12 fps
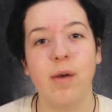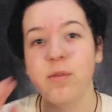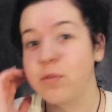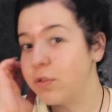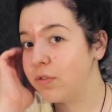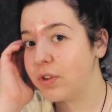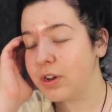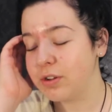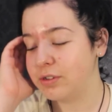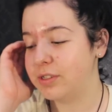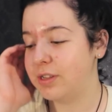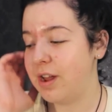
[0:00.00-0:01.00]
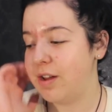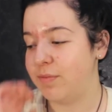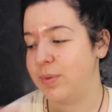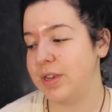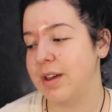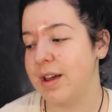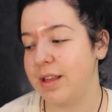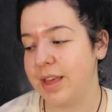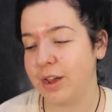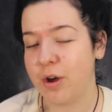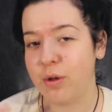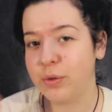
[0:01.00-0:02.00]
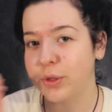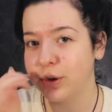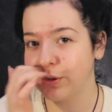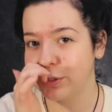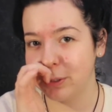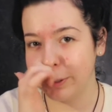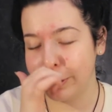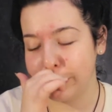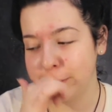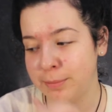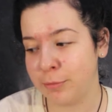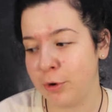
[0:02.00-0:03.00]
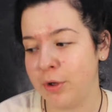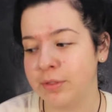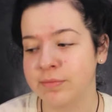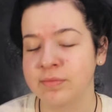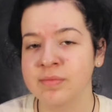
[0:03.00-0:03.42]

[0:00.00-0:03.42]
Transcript: have a few videos that I've been kind of like holding on to because I'm not